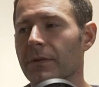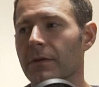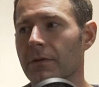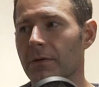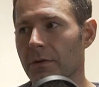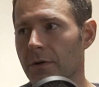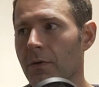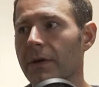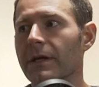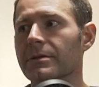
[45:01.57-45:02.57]
You're
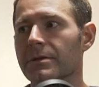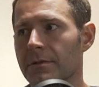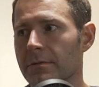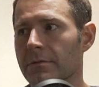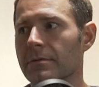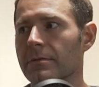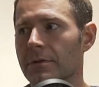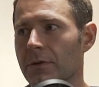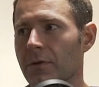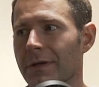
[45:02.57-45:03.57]

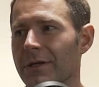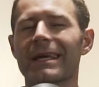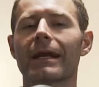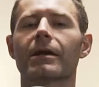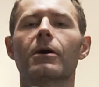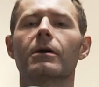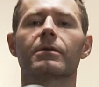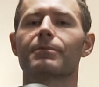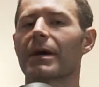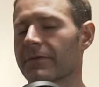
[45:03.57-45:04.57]
getting all
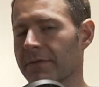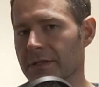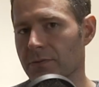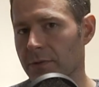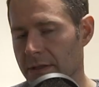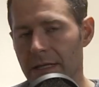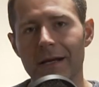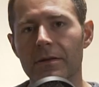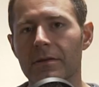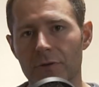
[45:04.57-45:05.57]
the benefits with
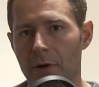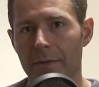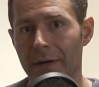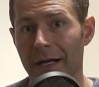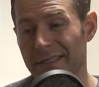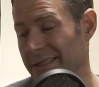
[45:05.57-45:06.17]
none of the drawbacks.